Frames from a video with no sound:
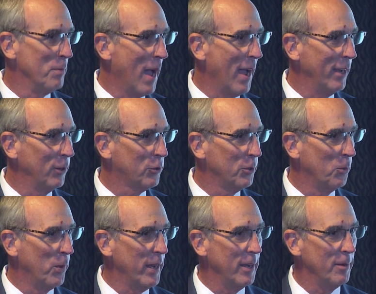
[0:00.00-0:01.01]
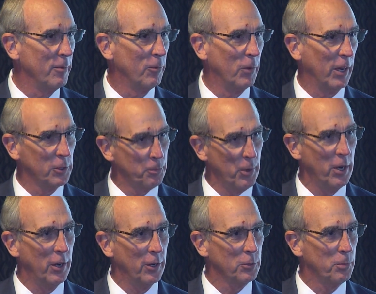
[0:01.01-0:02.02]
room nights that we
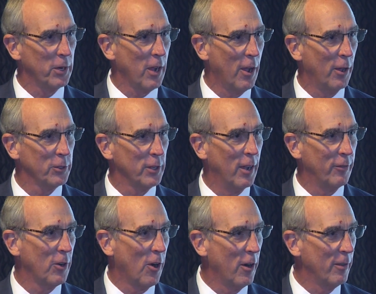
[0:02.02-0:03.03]
experience because of